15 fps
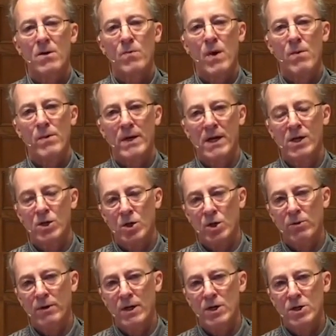We would
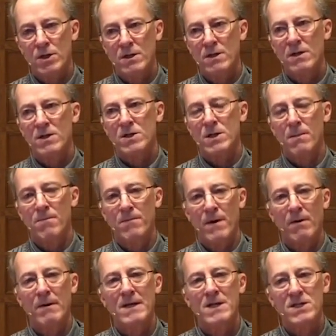encourage some
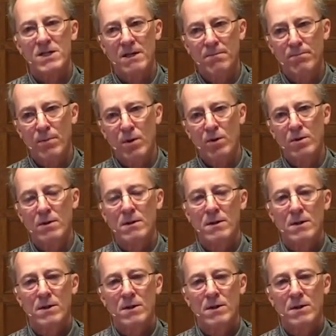very simple